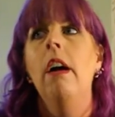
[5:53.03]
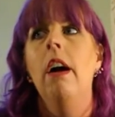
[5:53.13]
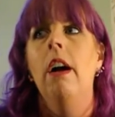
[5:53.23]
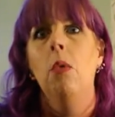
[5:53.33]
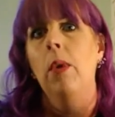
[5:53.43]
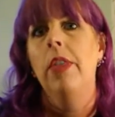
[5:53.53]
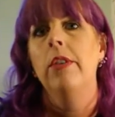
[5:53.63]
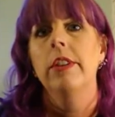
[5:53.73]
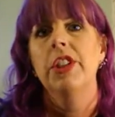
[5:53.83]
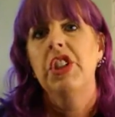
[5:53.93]
our
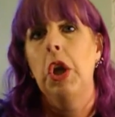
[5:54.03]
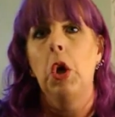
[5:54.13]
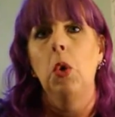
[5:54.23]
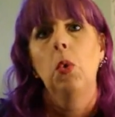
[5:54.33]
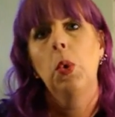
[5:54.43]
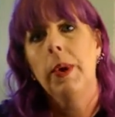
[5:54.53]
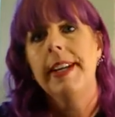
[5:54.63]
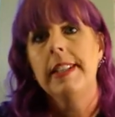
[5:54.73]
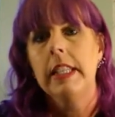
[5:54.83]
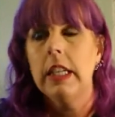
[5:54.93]
weather is so
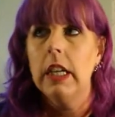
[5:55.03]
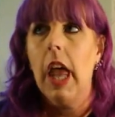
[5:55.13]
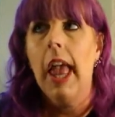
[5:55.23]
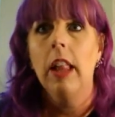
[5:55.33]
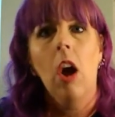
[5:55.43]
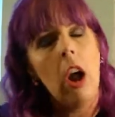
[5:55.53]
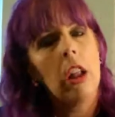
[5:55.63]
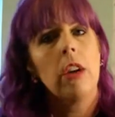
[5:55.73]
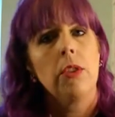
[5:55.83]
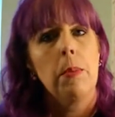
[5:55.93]
crazy and all
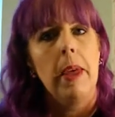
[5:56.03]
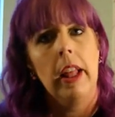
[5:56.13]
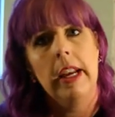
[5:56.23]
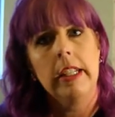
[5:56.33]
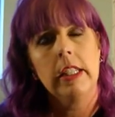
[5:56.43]
over the place.